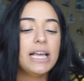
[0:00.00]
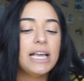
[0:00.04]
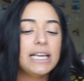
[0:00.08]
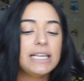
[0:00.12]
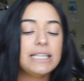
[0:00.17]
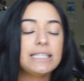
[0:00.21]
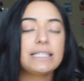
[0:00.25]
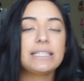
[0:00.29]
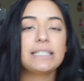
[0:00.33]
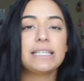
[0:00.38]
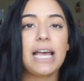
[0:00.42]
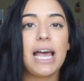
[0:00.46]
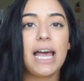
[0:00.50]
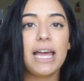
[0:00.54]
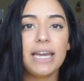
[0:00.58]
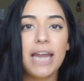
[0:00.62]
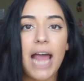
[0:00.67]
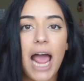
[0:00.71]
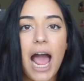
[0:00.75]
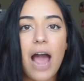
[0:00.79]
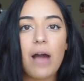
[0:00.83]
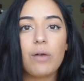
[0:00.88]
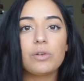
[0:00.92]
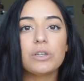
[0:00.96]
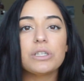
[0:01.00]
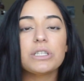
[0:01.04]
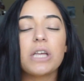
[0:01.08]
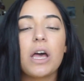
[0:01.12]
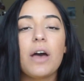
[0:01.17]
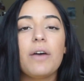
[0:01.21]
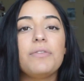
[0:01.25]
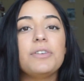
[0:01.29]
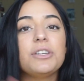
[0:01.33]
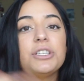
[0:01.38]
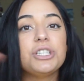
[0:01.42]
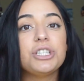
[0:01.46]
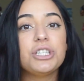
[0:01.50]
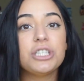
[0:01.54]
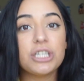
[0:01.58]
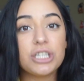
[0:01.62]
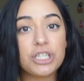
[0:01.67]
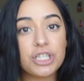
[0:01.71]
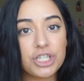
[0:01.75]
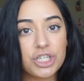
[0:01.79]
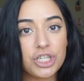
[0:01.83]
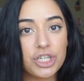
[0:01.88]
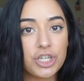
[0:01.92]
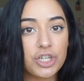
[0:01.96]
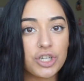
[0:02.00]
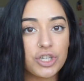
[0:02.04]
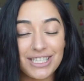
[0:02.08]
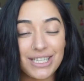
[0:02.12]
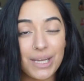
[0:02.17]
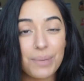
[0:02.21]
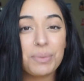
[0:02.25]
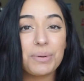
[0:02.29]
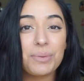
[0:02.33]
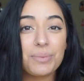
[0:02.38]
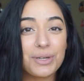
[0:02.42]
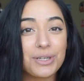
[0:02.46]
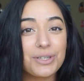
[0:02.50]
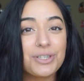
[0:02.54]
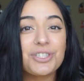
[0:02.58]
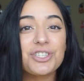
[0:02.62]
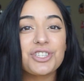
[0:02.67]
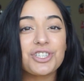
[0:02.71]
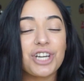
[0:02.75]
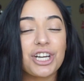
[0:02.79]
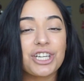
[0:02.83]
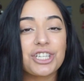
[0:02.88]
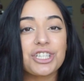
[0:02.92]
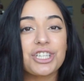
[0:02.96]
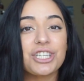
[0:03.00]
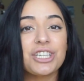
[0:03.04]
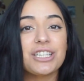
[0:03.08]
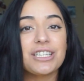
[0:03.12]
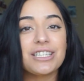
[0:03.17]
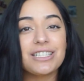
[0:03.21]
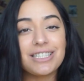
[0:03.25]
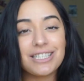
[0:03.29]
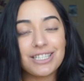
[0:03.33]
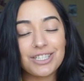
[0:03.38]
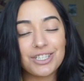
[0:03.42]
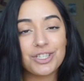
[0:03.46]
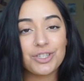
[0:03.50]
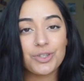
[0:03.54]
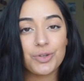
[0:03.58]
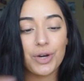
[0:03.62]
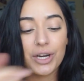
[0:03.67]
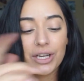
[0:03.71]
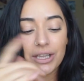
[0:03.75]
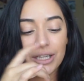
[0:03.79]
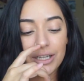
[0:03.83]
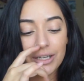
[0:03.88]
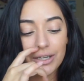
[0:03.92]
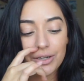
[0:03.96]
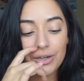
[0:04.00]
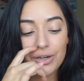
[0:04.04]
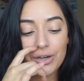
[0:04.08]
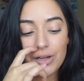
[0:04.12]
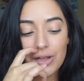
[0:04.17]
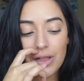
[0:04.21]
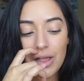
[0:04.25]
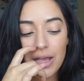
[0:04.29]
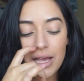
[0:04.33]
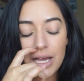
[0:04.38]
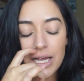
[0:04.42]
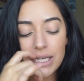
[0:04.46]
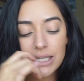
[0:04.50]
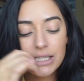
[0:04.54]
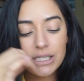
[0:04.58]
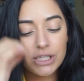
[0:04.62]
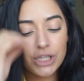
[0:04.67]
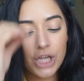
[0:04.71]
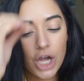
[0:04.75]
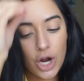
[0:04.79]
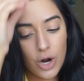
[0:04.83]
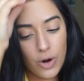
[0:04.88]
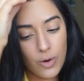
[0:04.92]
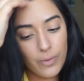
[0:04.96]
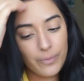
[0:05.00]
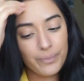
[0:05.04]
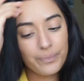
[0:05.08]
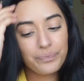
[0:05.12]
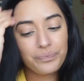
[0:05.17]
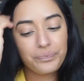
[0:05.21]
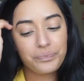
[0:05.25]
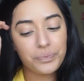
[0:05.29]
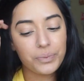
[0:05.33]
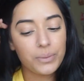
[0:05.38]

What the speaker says: is 10 hours of additional supplemental instruction in addition to our clinical. So